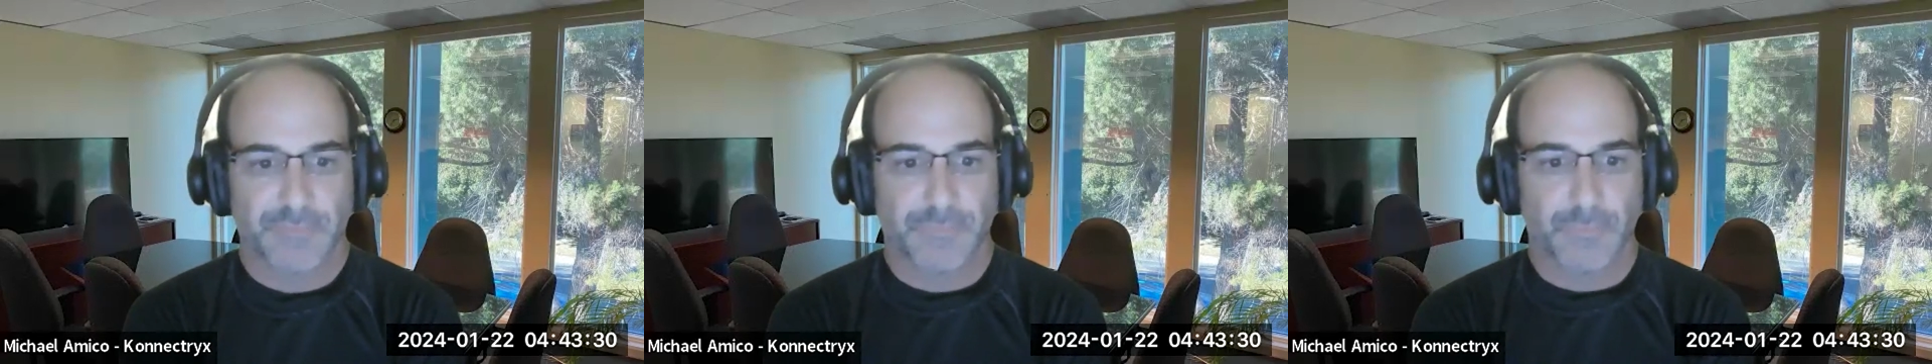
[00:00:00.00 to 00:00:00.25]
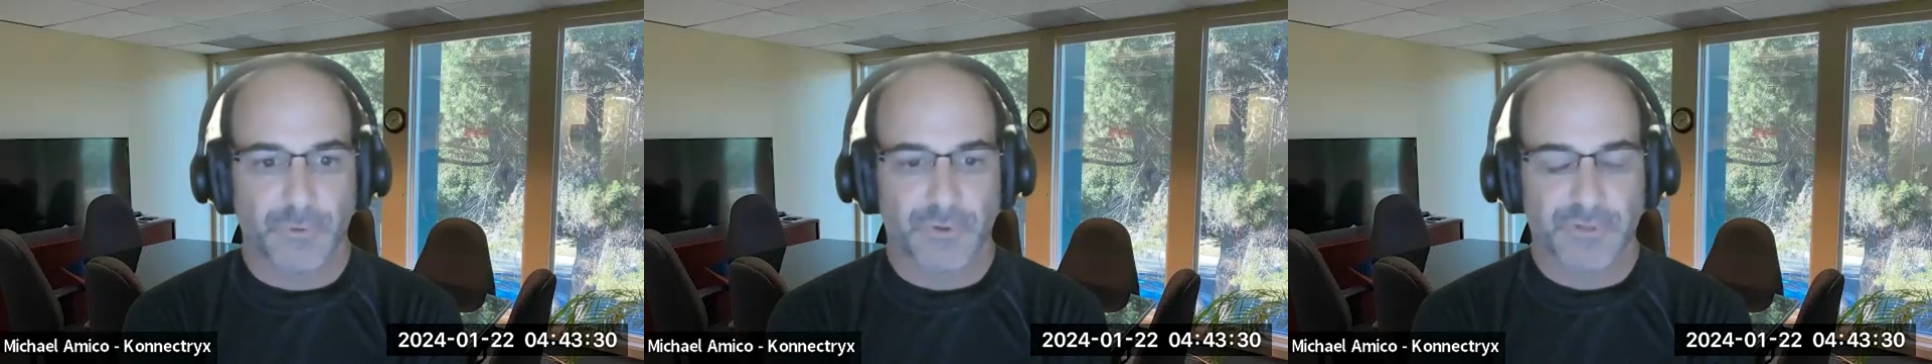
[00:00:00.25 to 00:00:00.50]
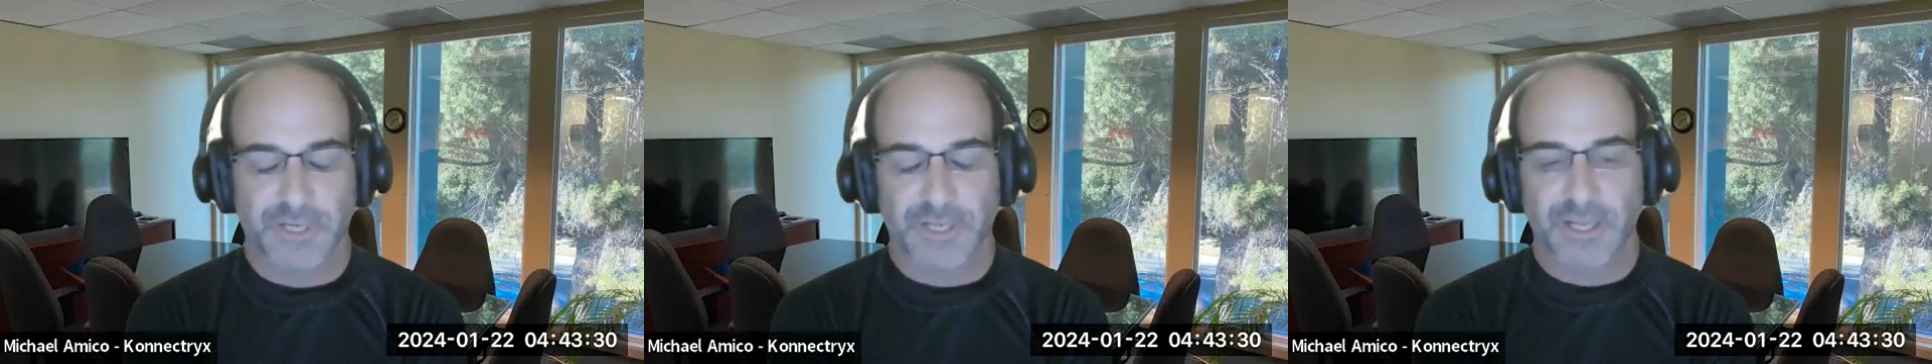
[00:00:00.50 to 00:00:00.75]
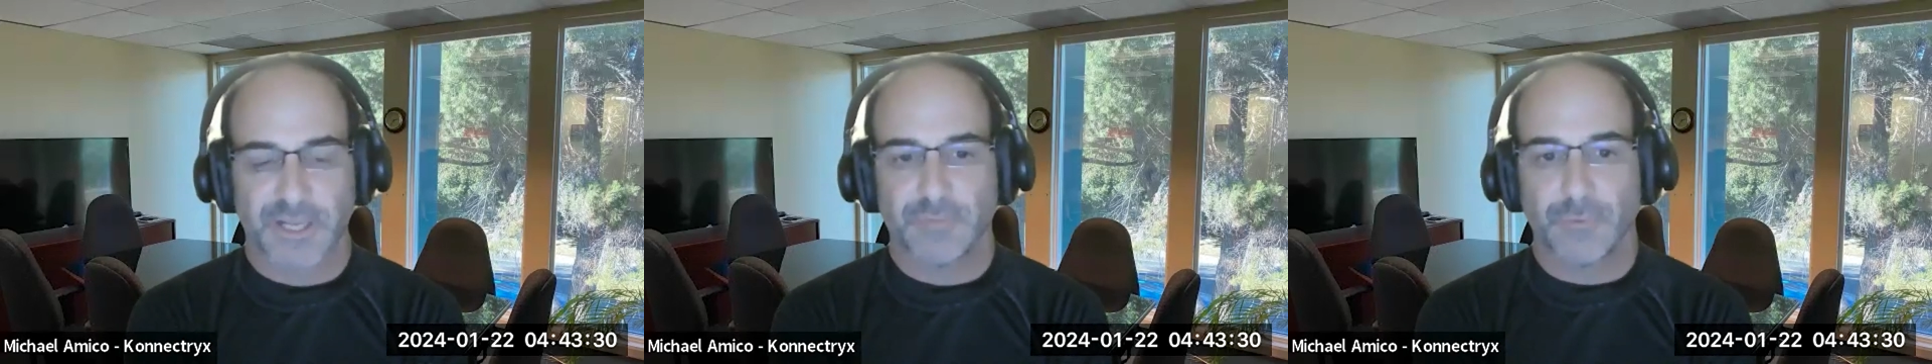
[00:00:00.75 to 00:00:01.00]
for the state
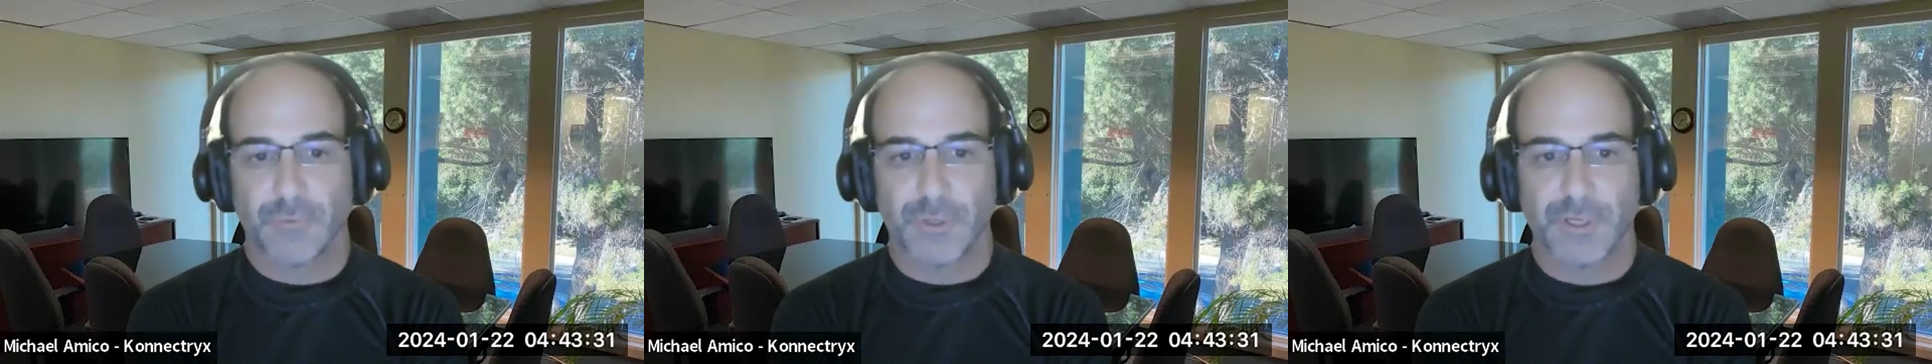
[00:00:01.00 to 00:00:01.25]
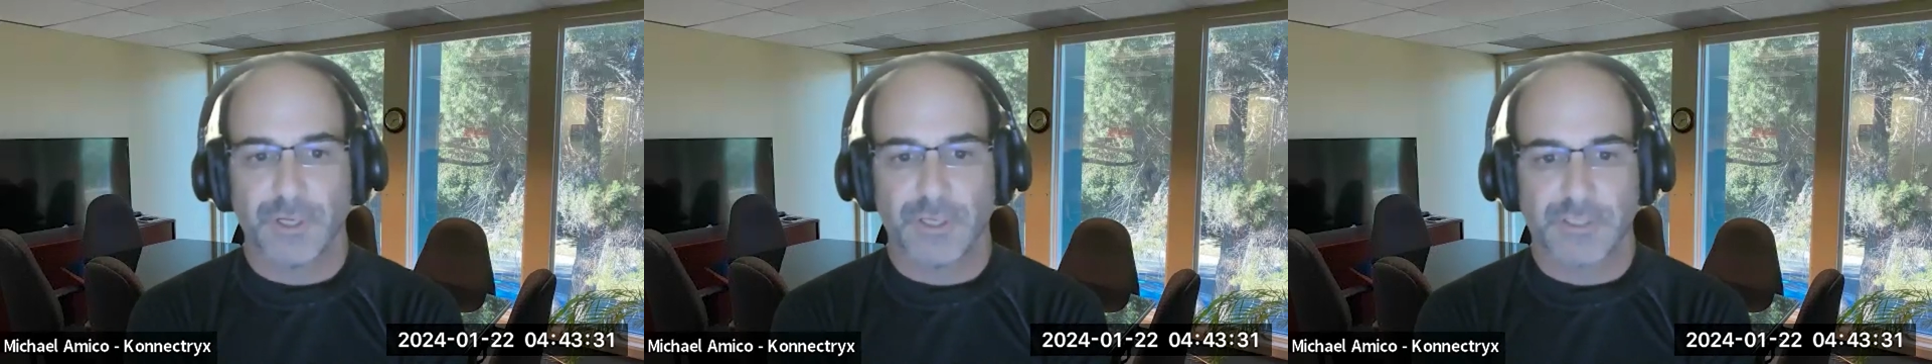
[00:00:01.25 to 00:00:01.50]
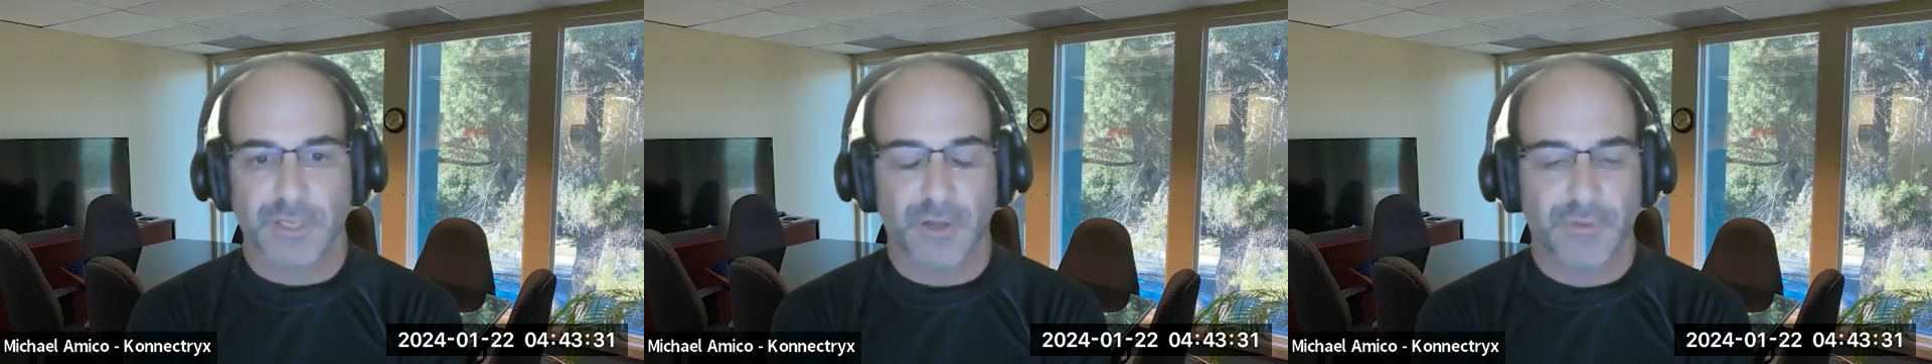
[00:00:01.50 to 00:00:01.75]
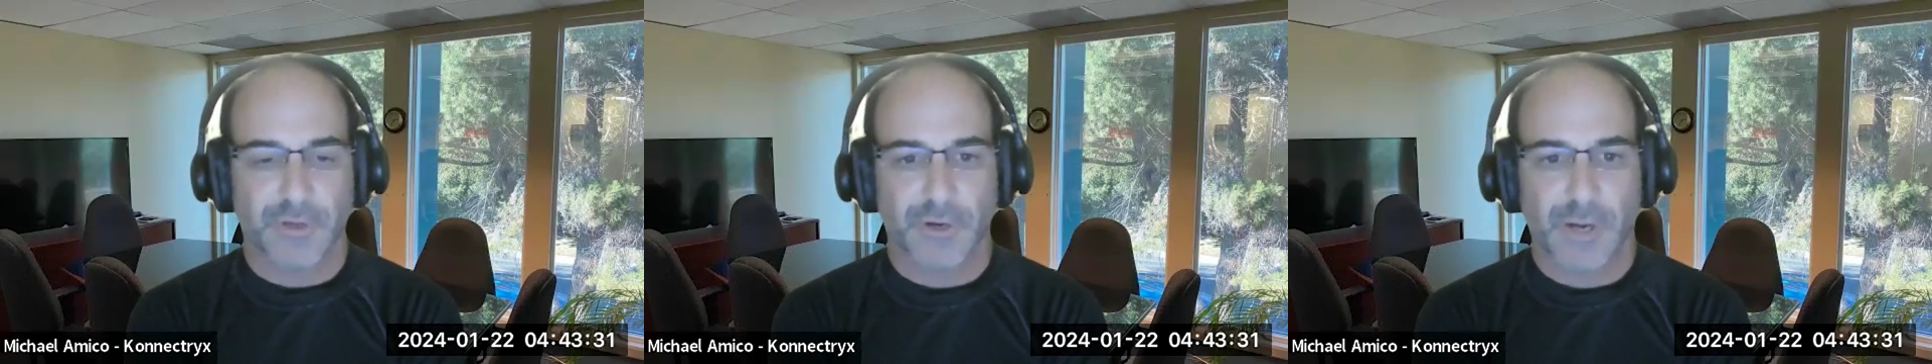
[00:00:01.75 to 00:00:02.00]
of California to
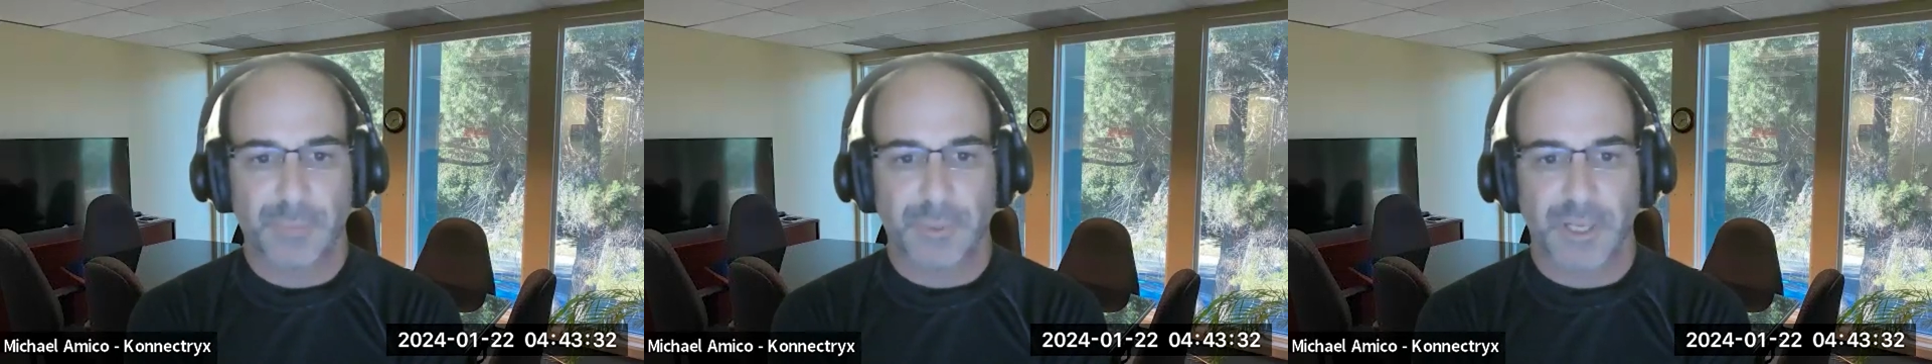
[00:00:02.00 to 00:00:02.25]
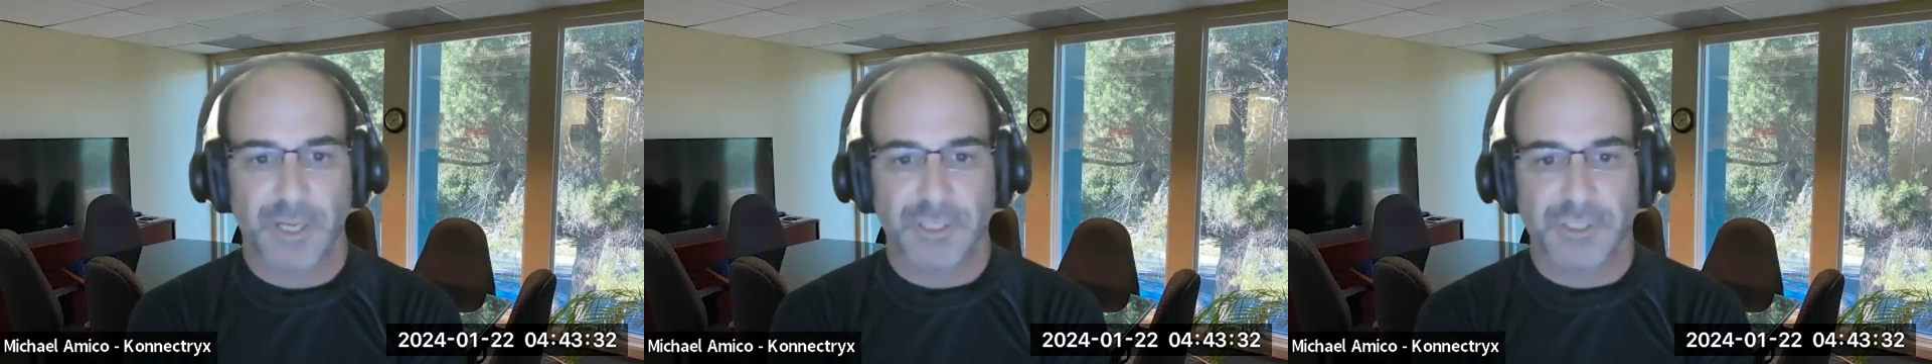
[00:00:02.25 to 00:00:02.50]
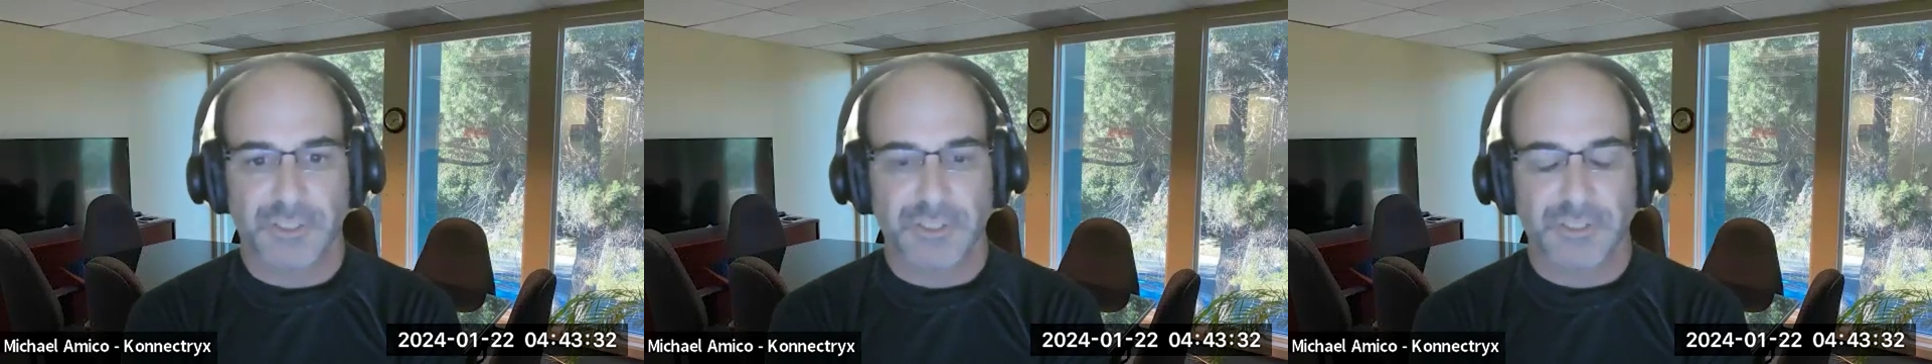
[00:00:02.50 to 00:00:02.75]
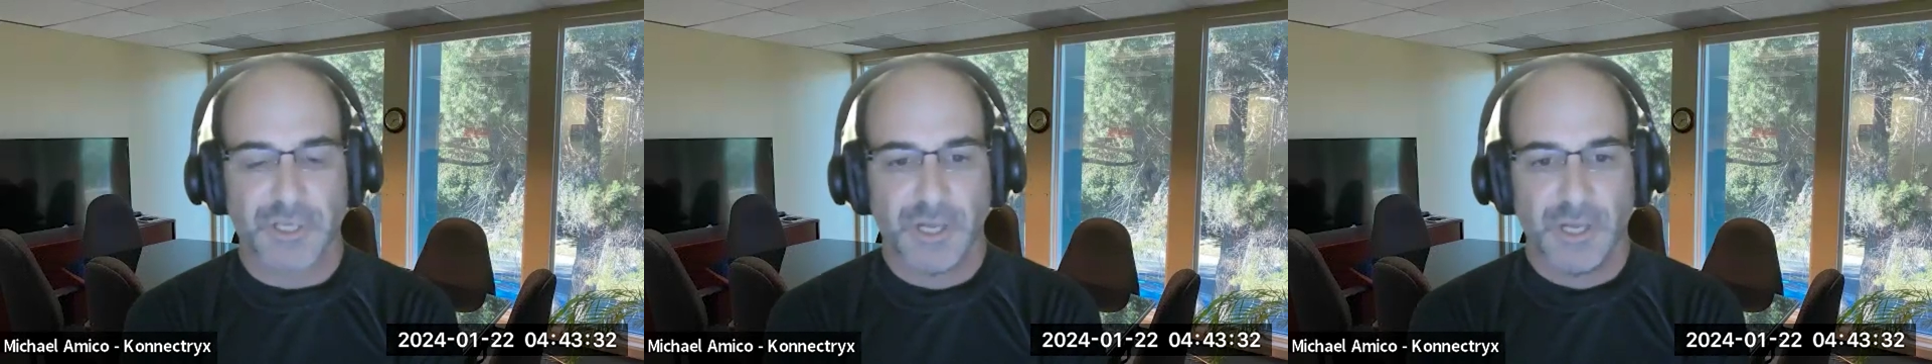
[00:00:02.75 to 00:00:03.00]
healthcare
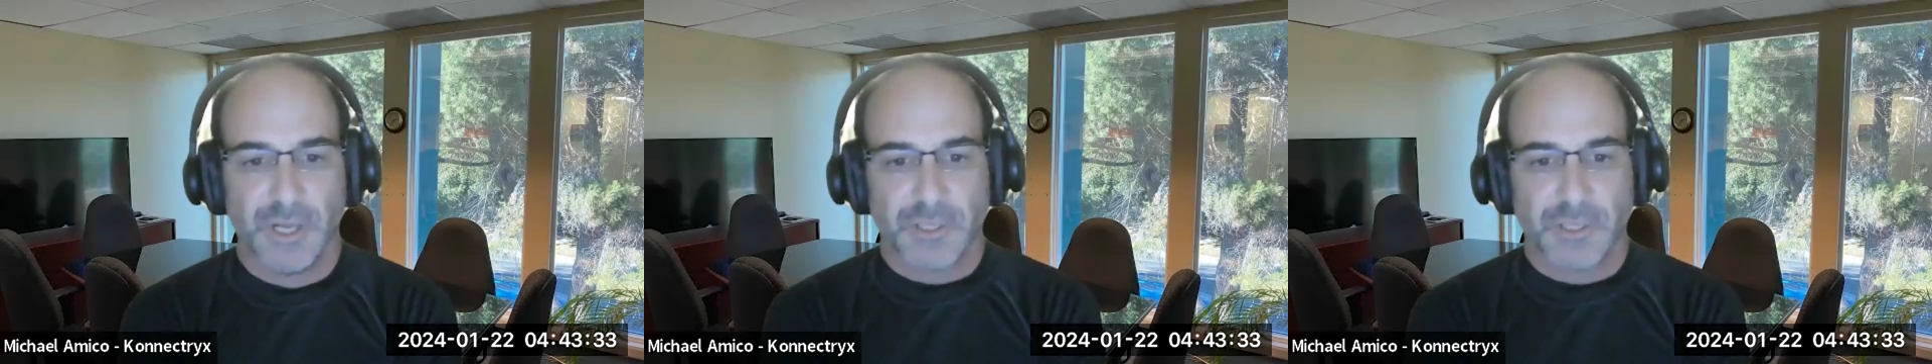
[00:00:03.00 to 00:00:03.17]
applications.